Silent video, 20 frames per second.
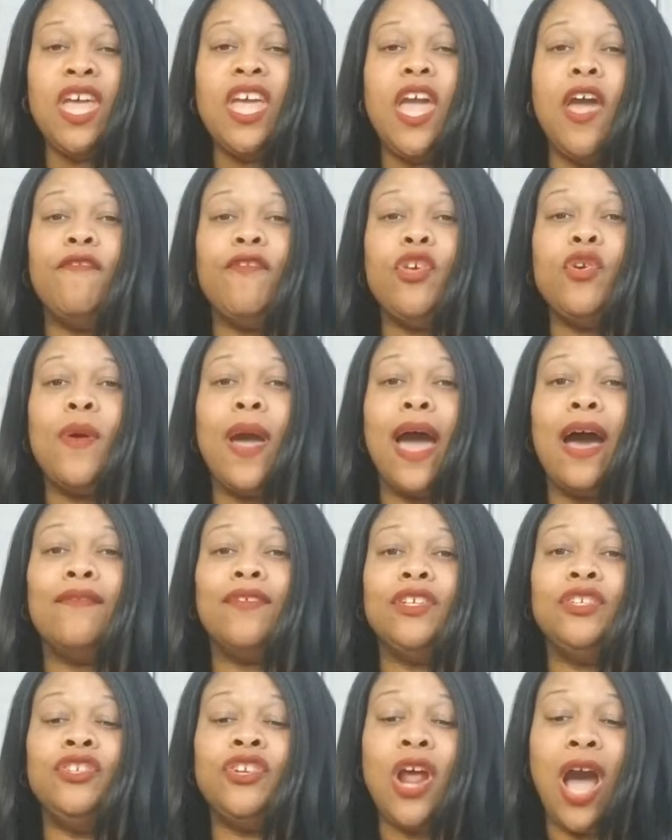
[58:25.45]
If you
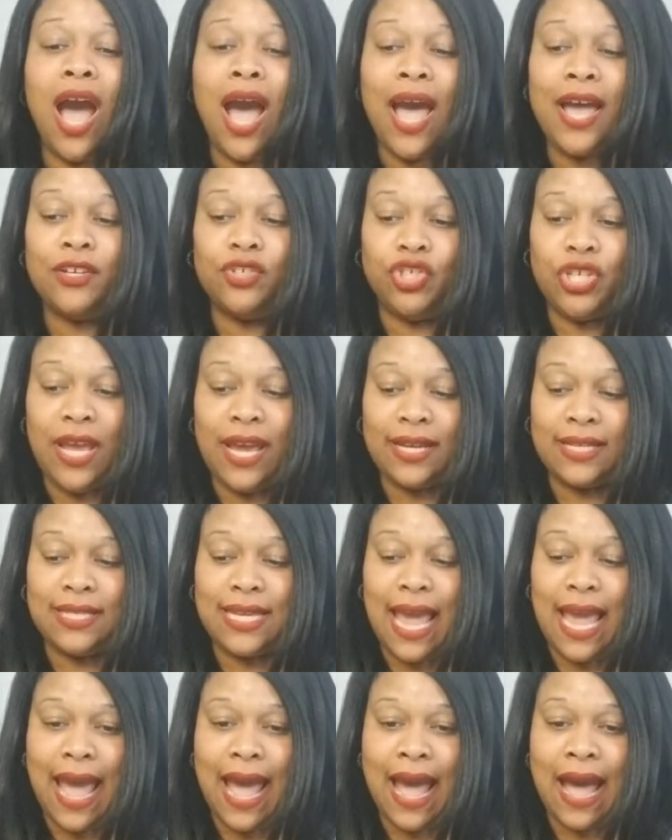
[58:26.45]
have not checked
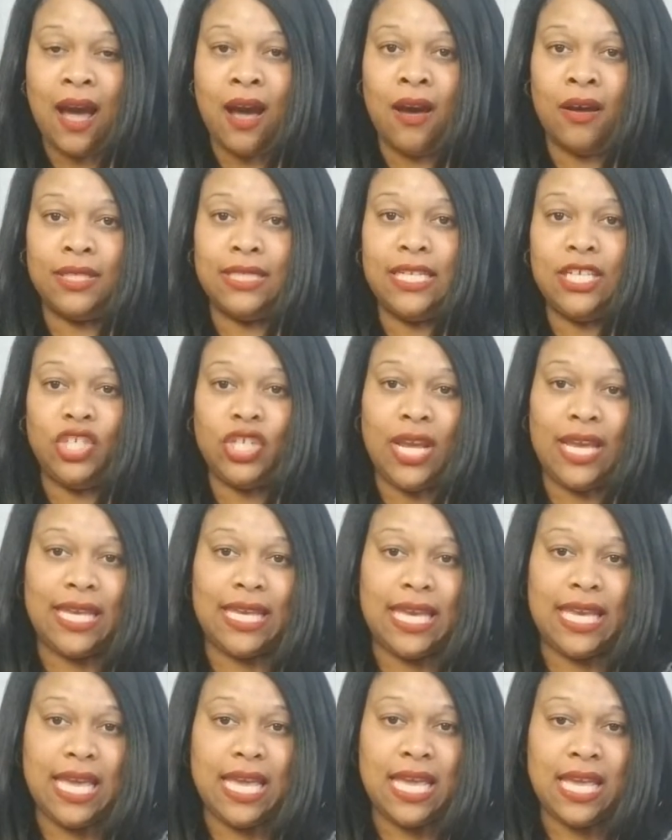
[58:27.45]
out, DJ
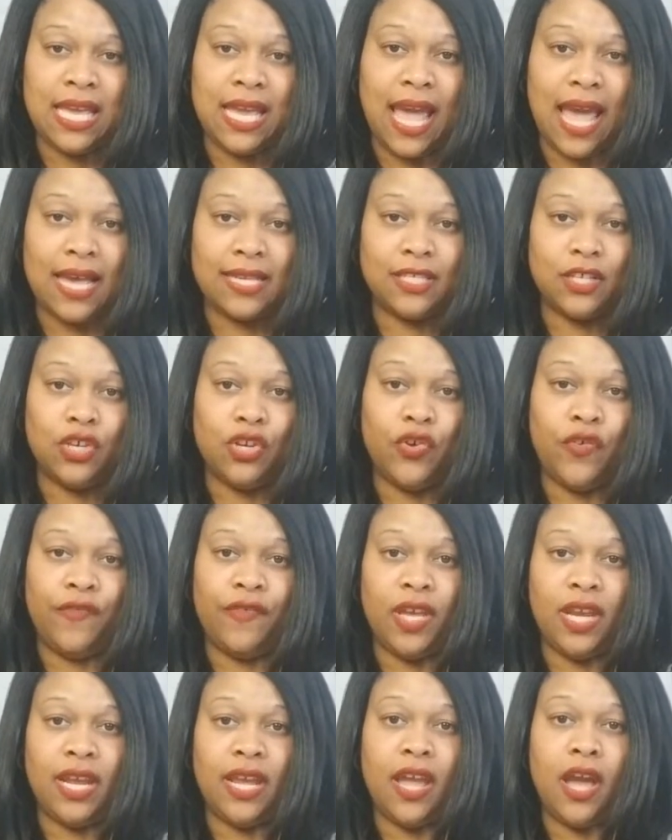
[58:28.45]
King has a new
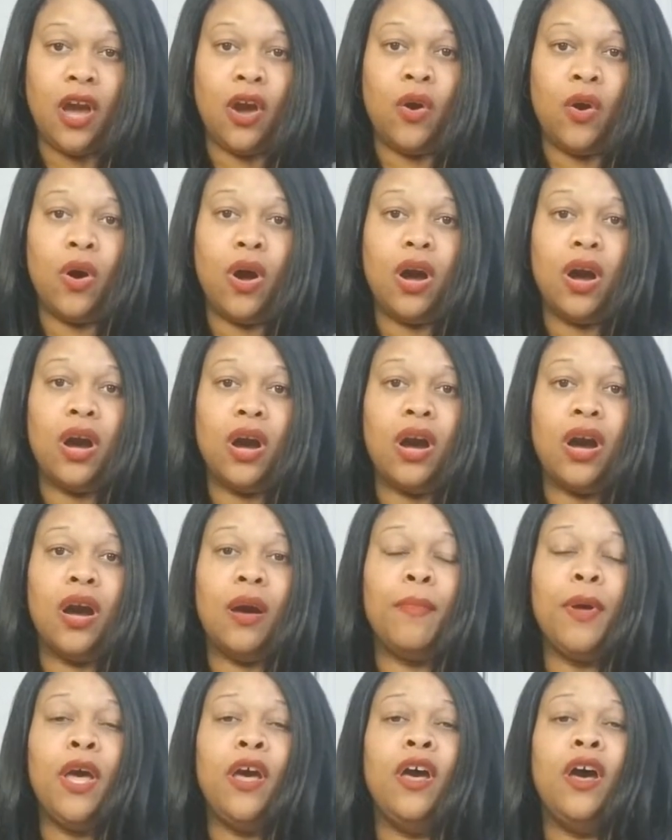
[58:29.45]
video
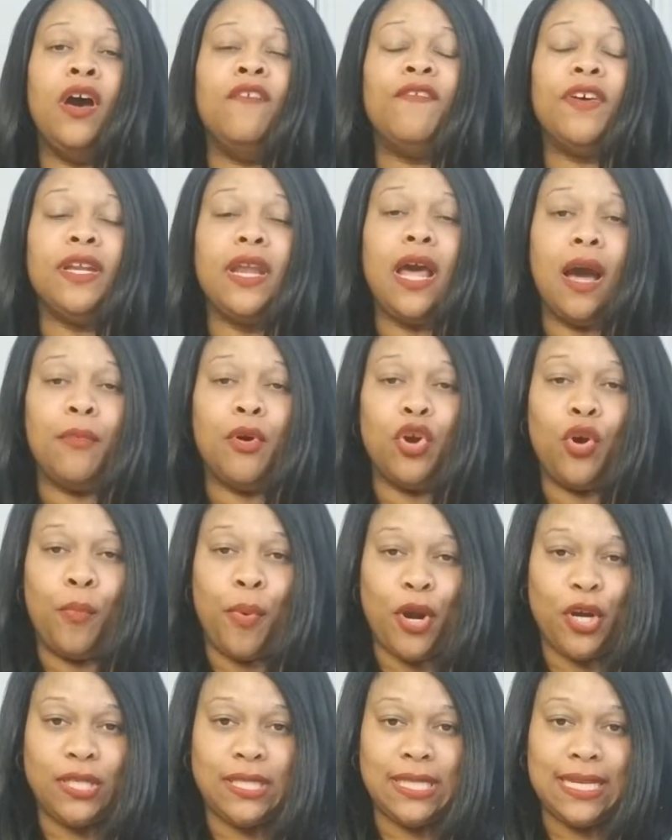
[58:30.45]
up. Phenomenal
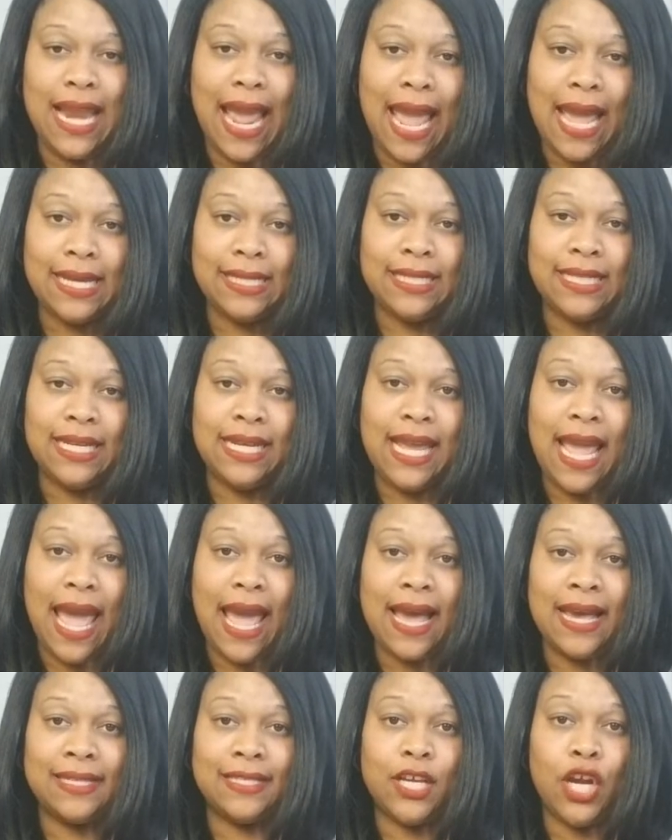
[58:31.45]
Personality
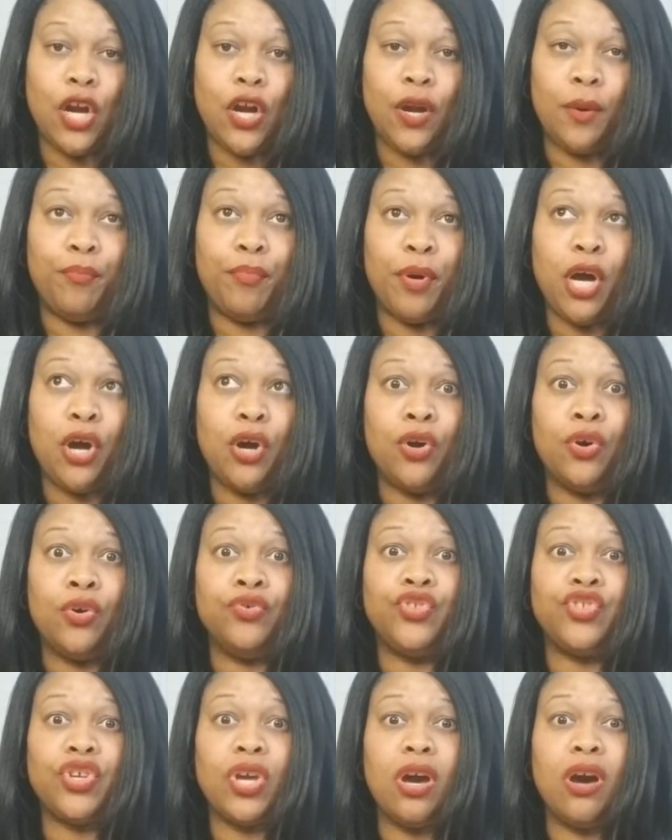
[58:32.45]
has her
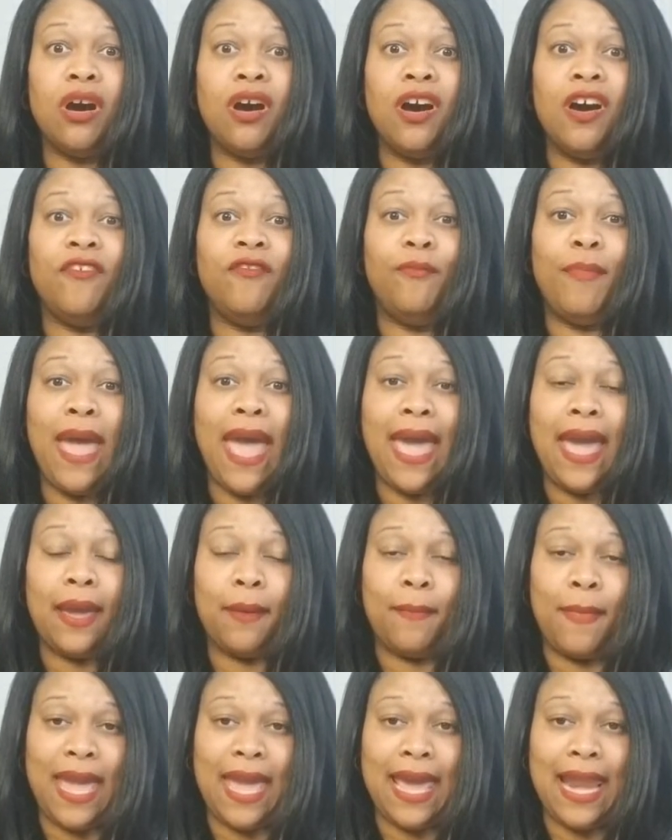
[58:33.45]
post of
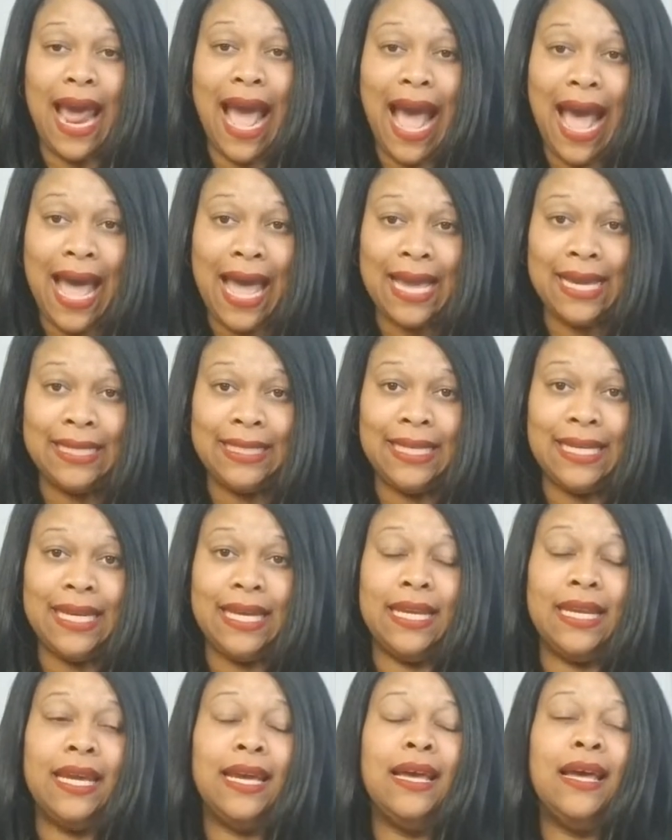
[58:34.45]
Bagban
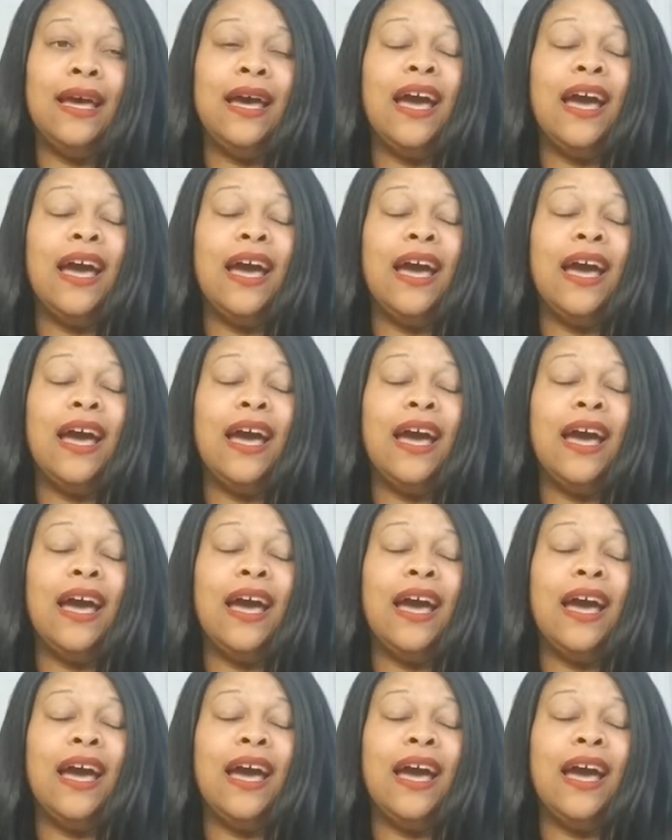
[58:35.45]
Island.